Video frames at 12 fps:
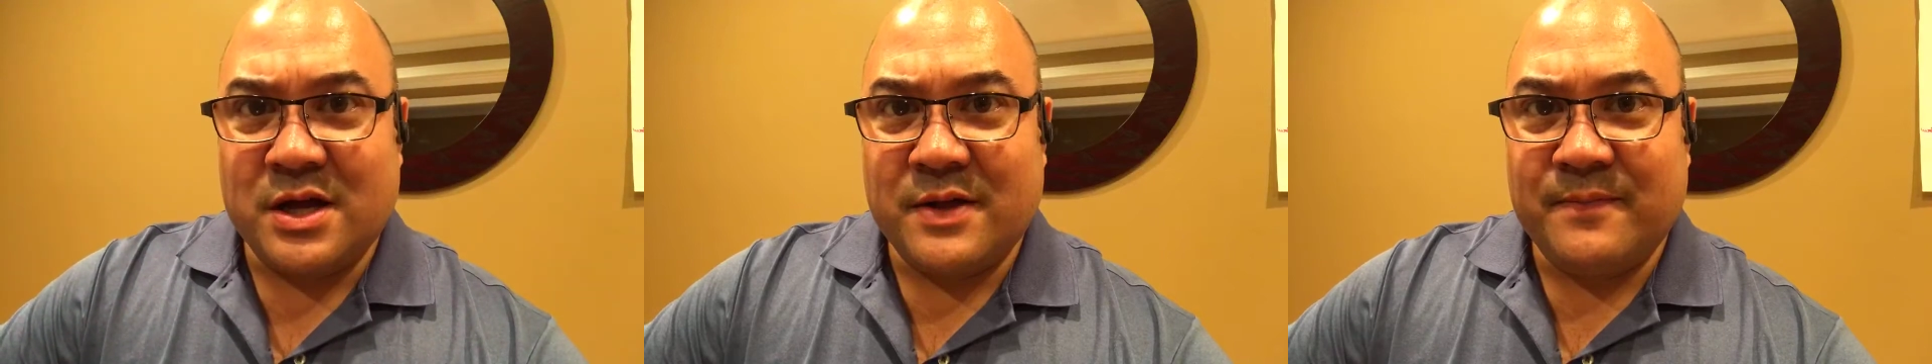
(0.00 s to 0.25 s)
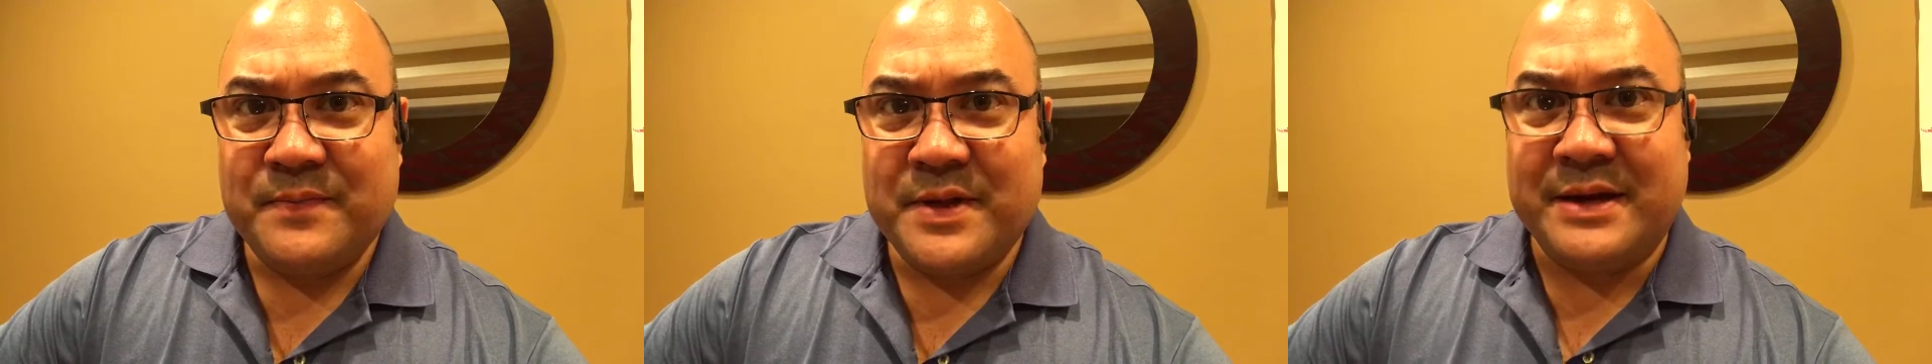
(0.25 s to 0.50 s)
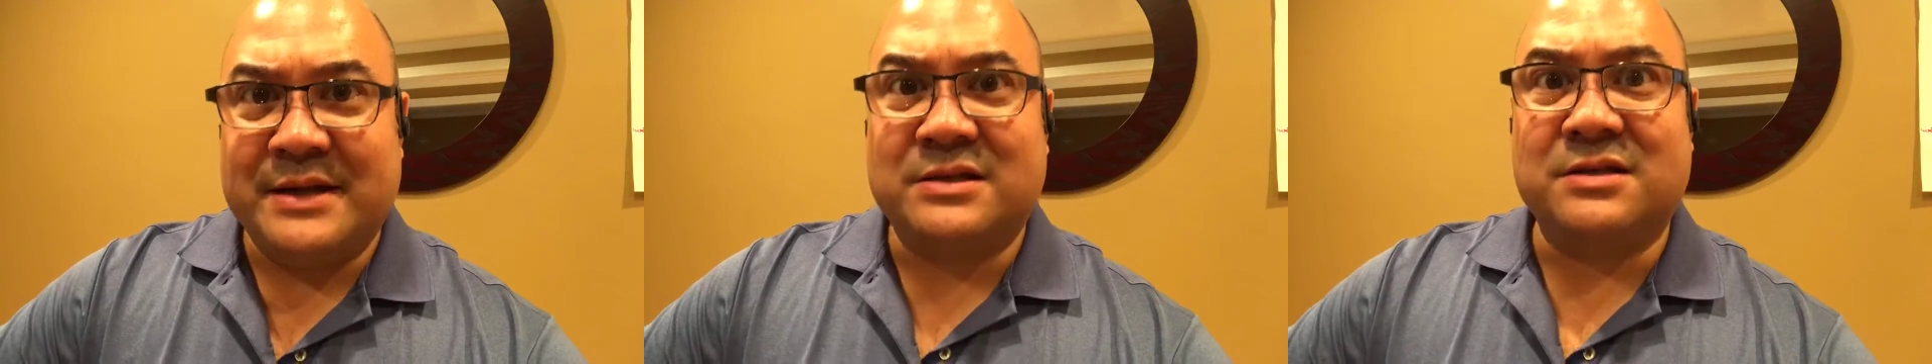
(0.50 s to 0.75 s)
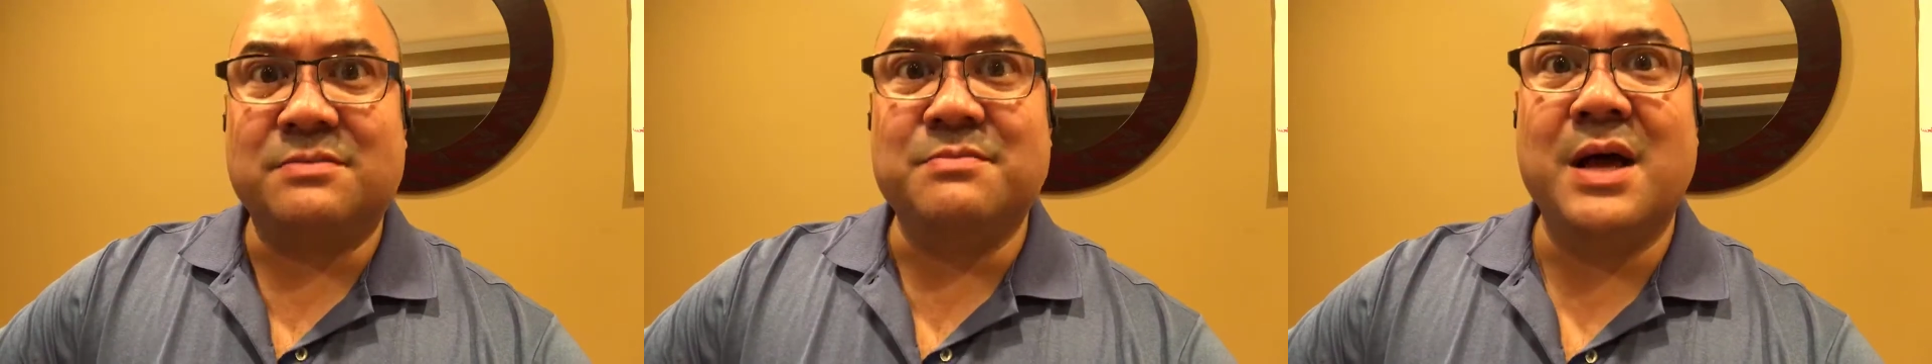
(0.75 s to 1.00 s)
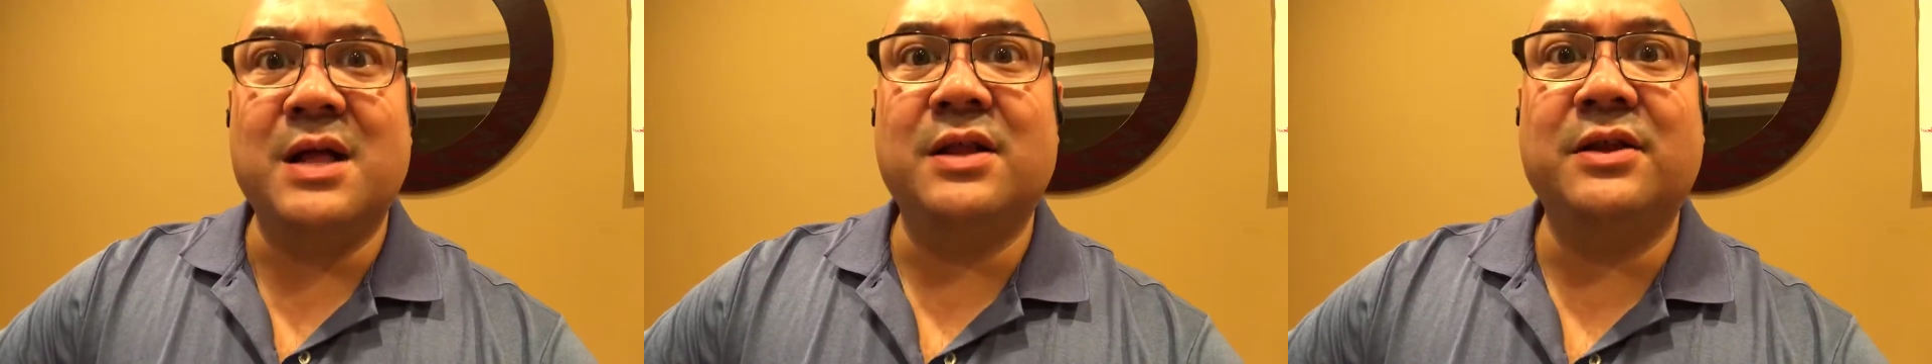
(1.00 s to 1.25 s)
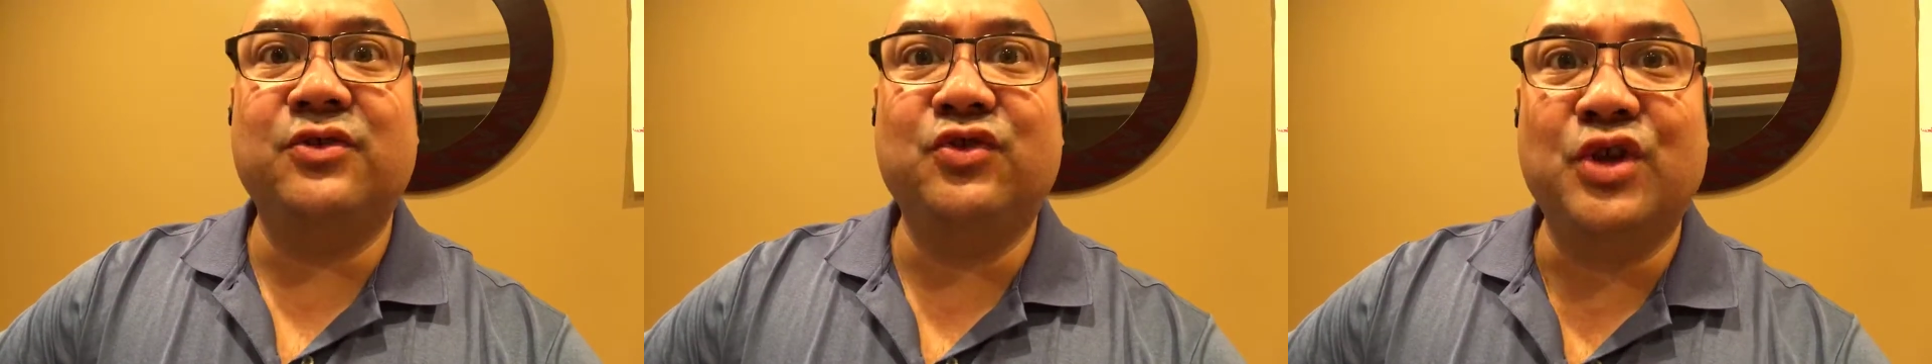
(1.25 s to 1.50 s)
and it
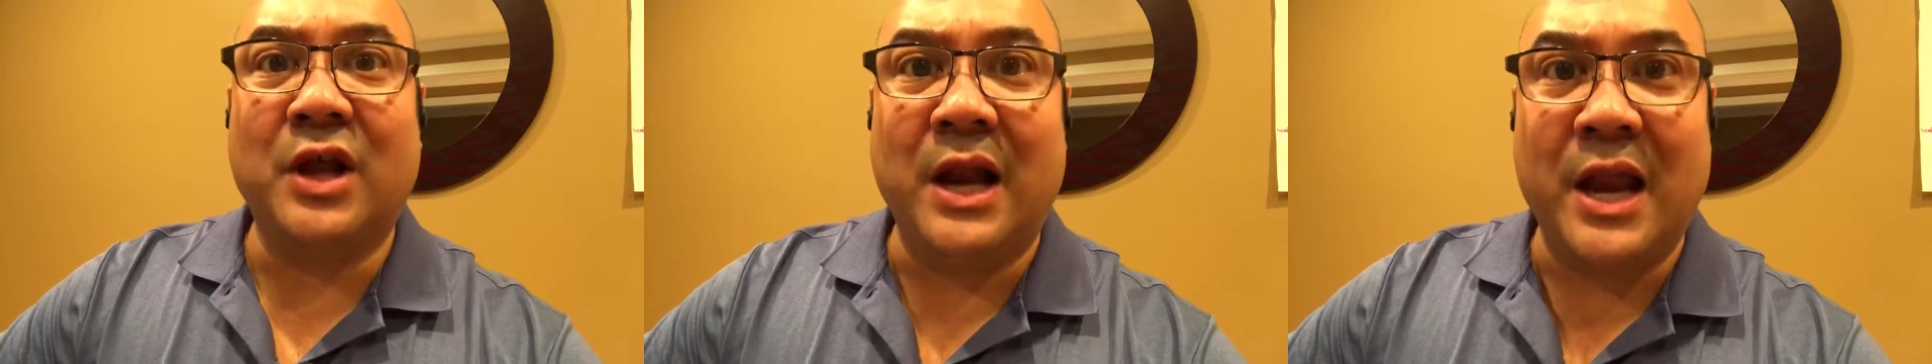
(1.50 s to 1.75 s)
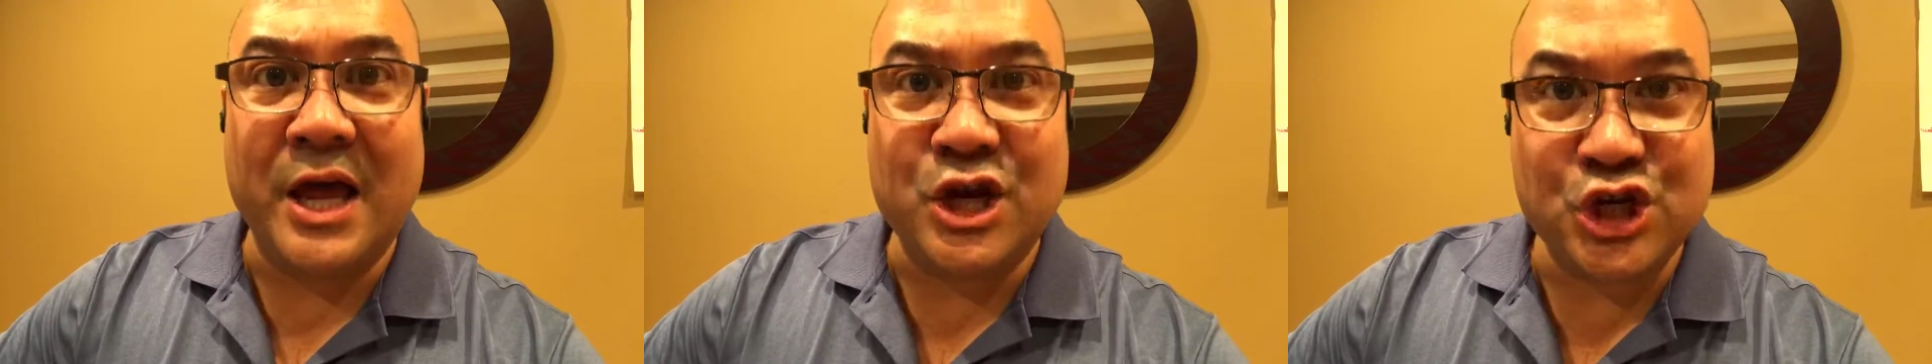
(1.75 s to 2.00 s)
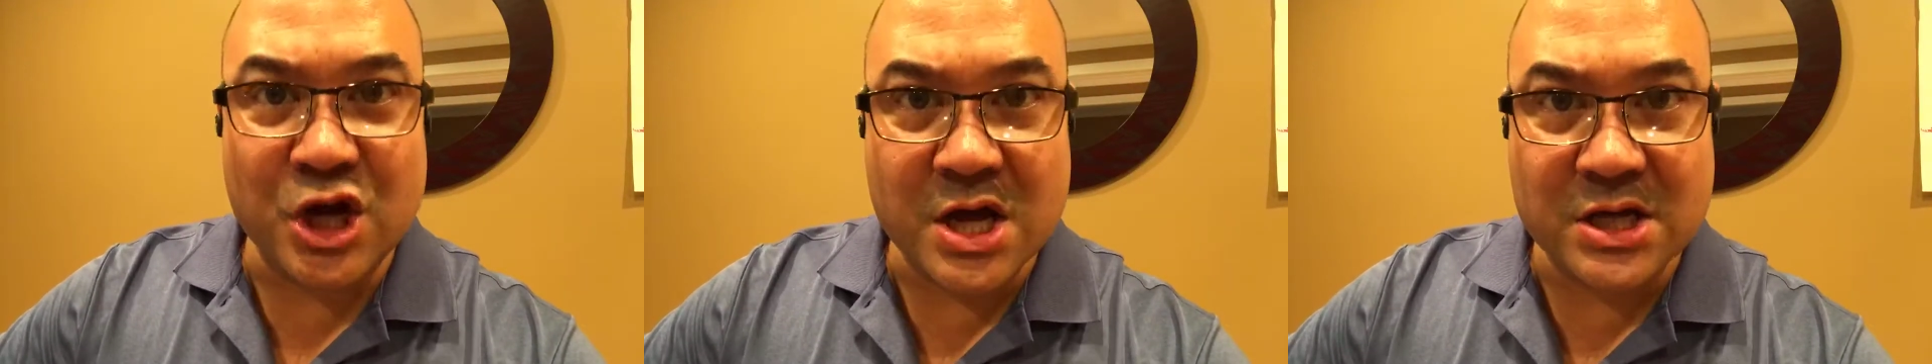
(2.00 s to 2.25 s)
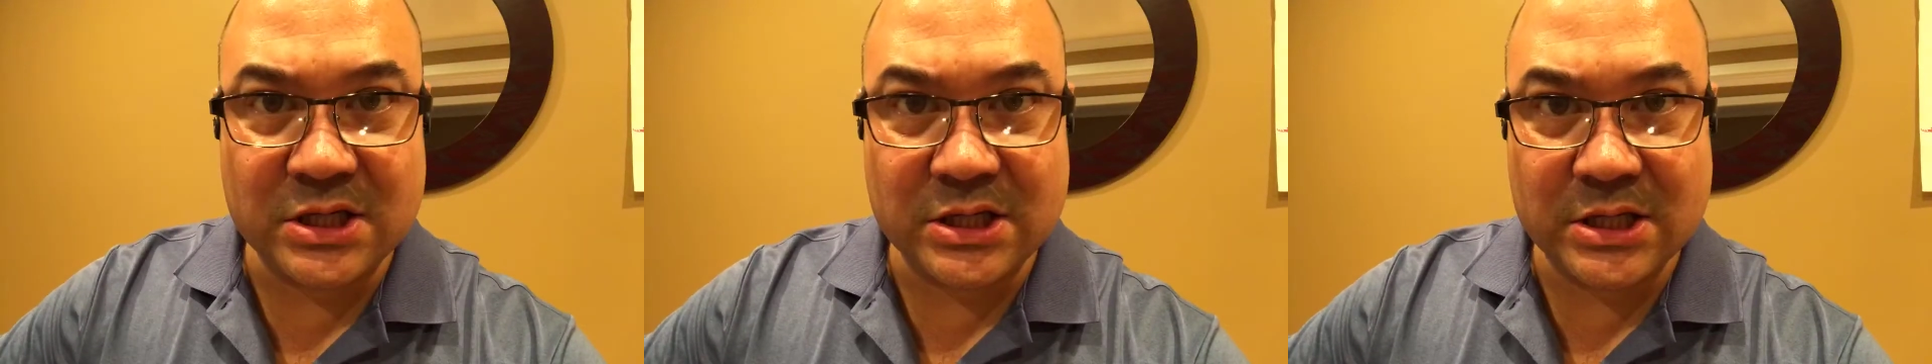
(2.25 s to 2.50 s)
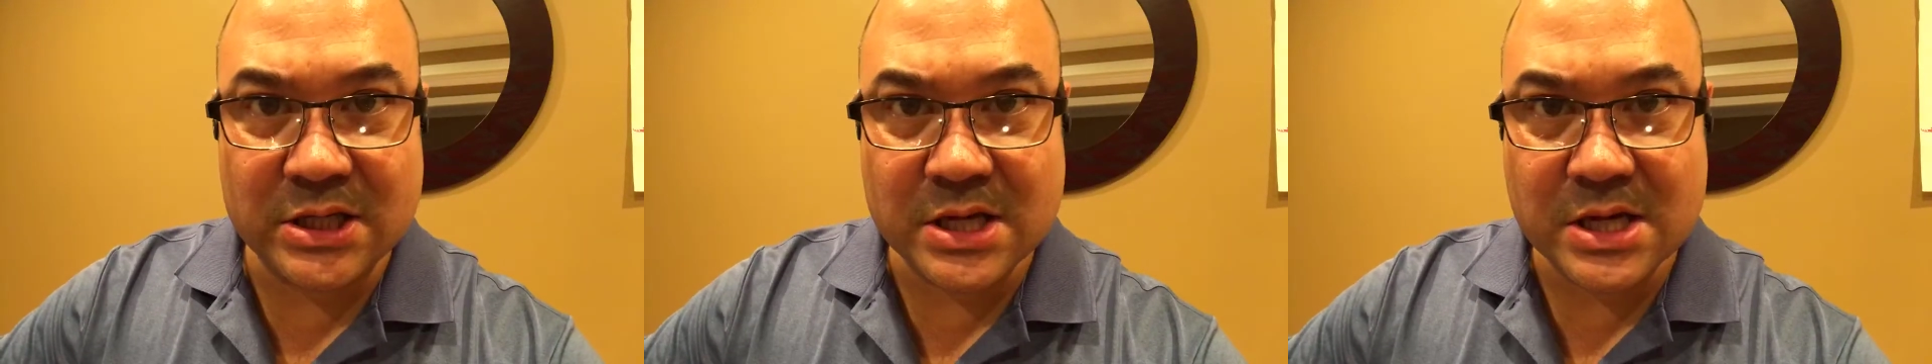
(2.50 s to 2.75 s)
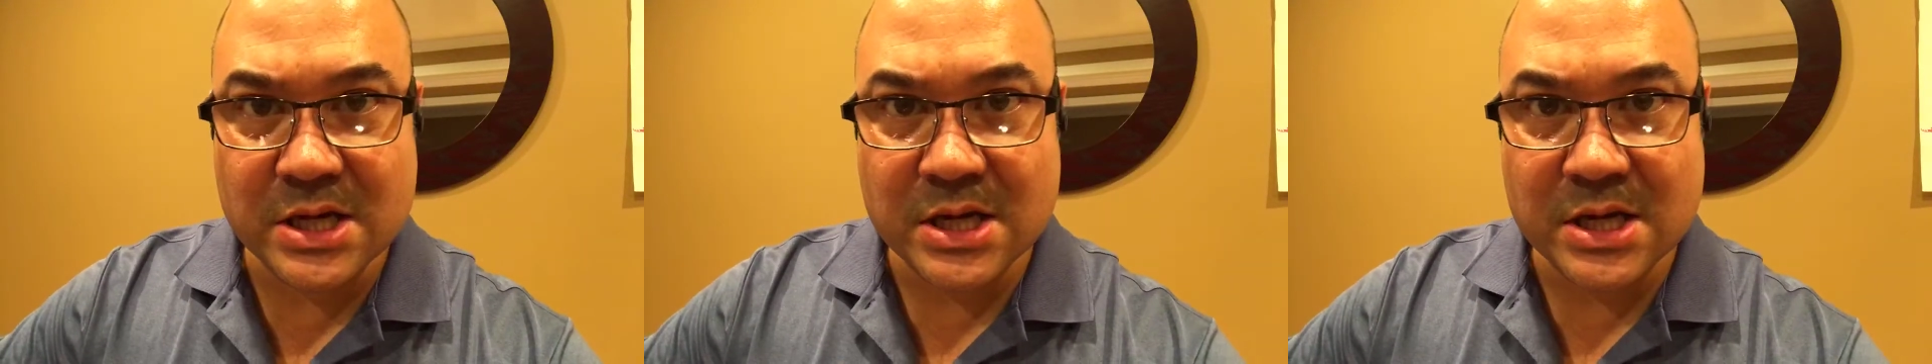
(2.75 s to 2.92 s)
smells delicious.